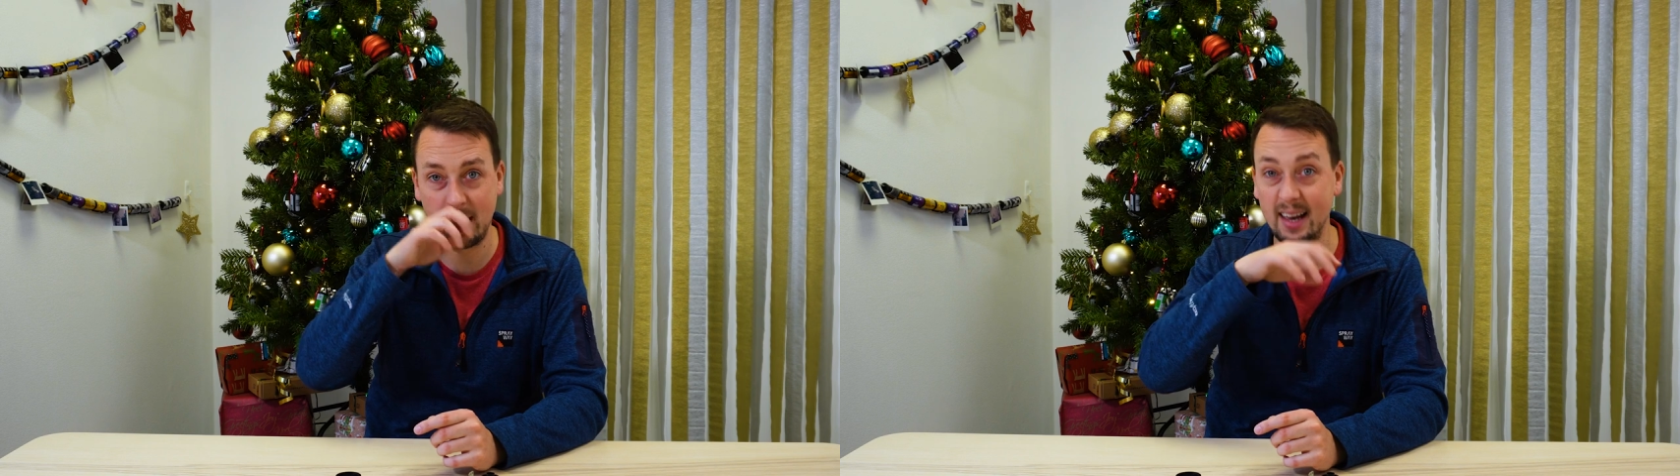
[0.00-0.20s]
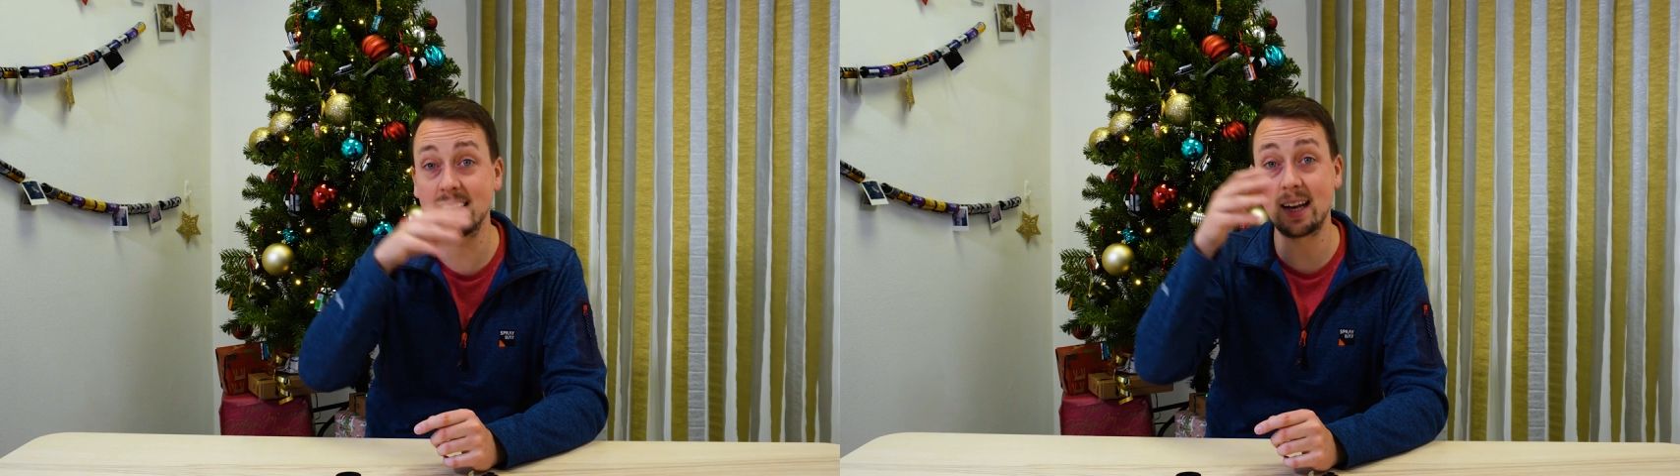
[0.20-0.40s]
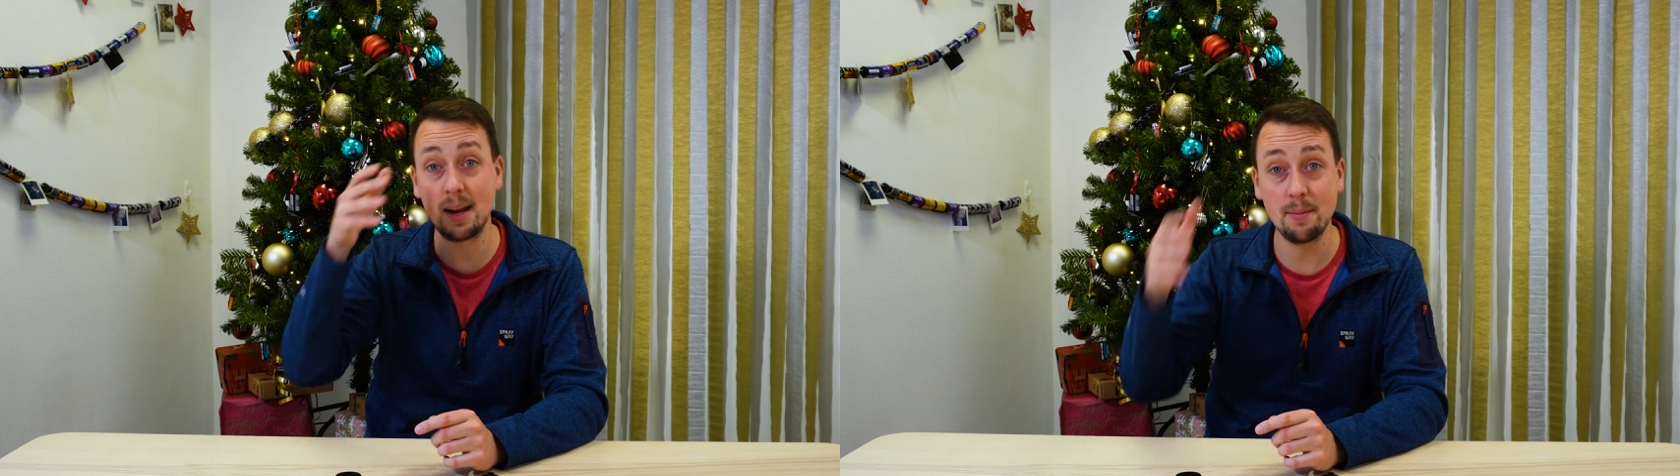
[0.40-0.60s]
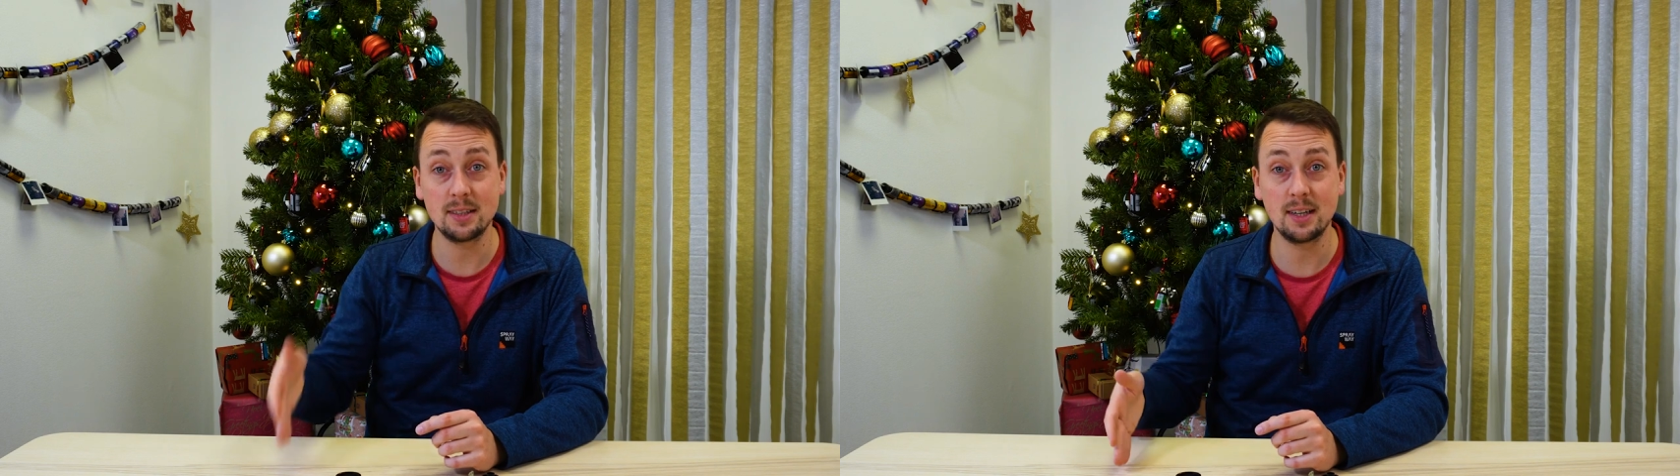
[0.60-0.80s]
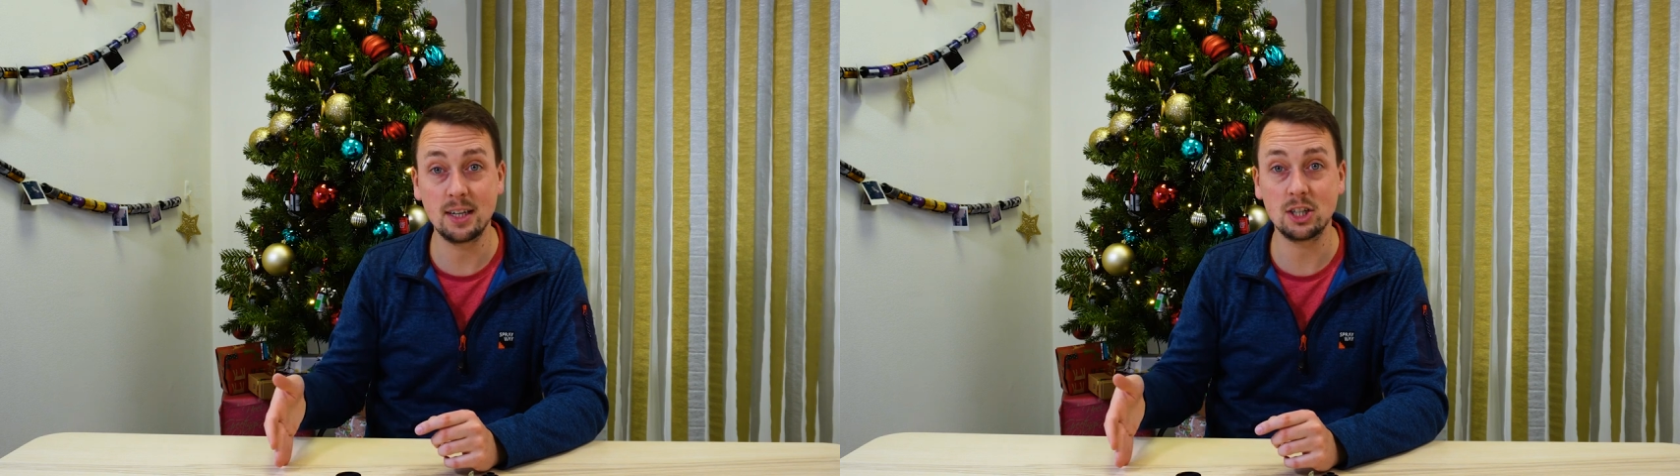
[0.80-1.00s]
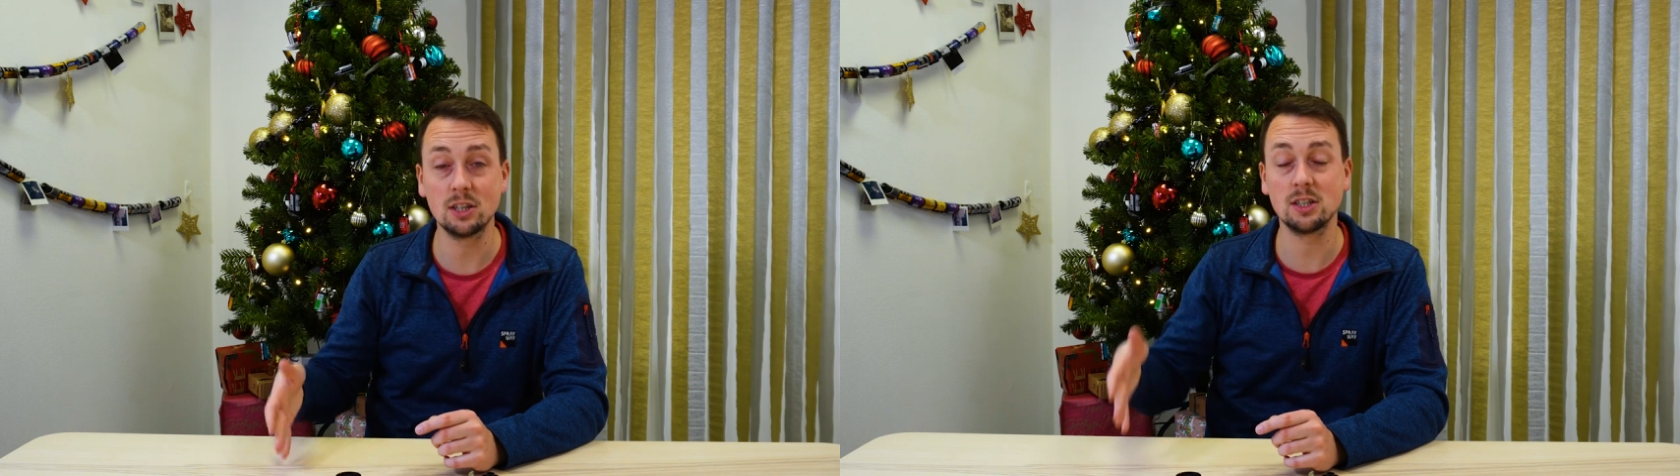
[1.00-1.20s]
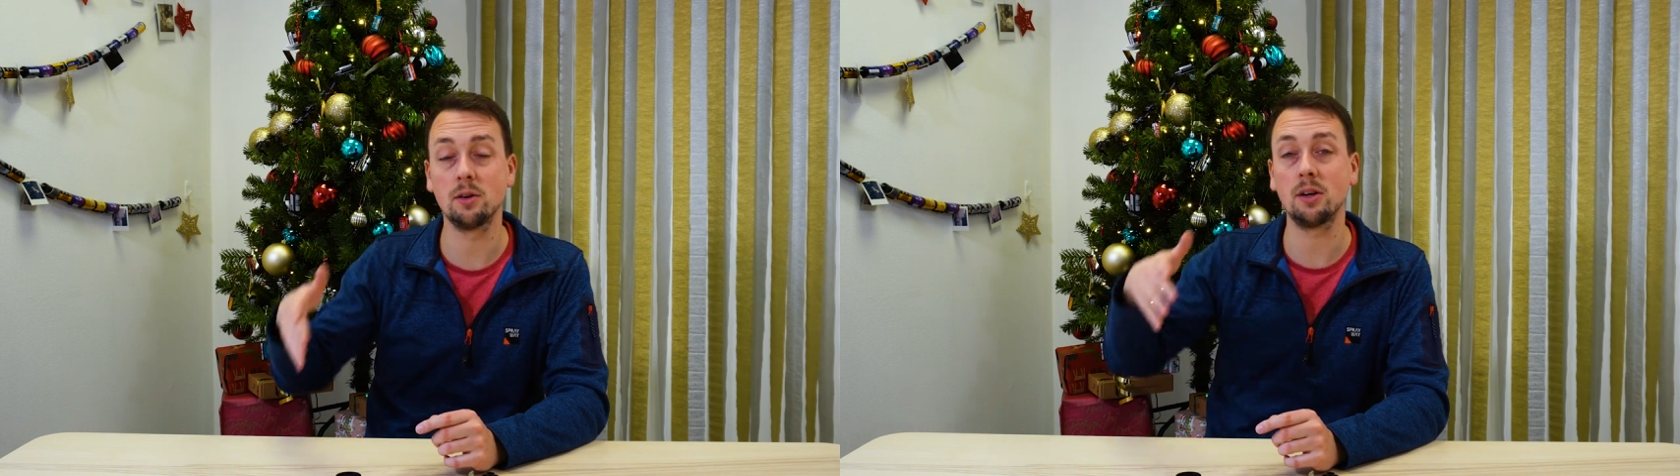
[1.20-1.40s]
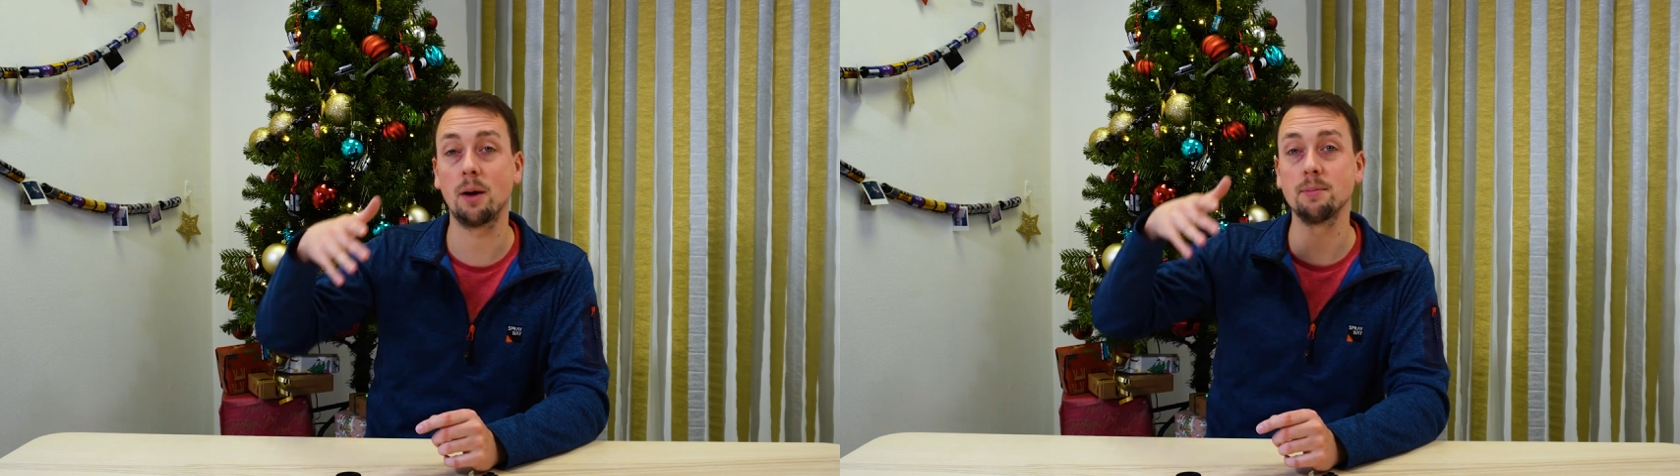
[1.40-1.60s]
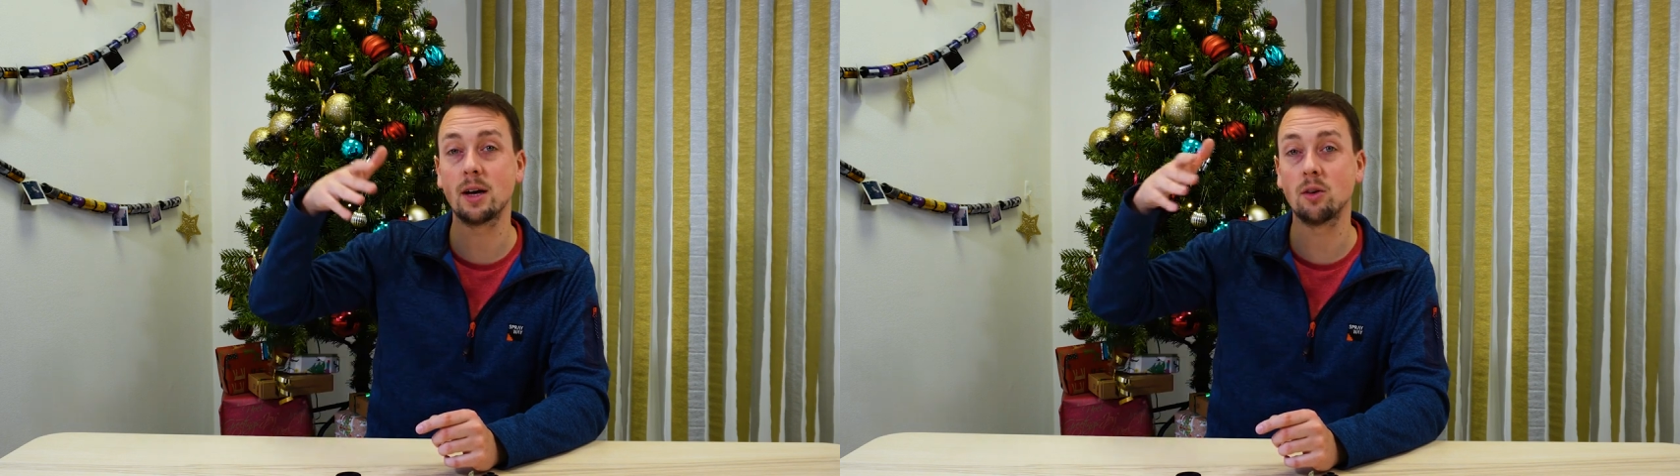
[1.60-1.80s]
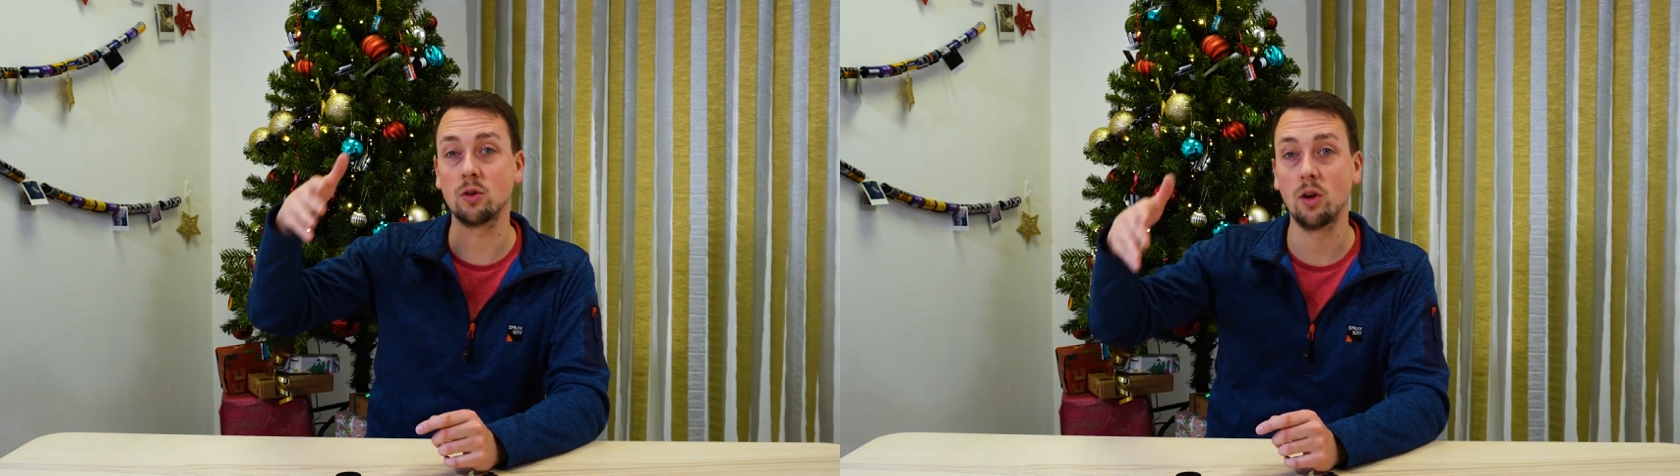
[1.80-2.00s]
It is limited edition, so it comes
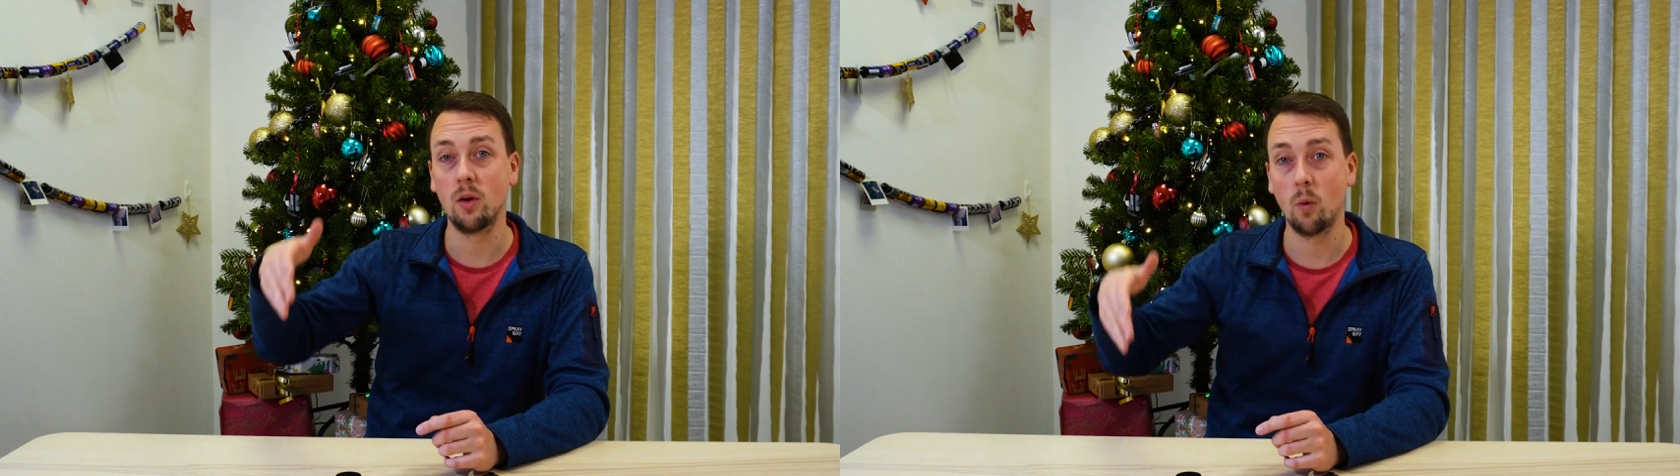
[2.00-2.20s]
out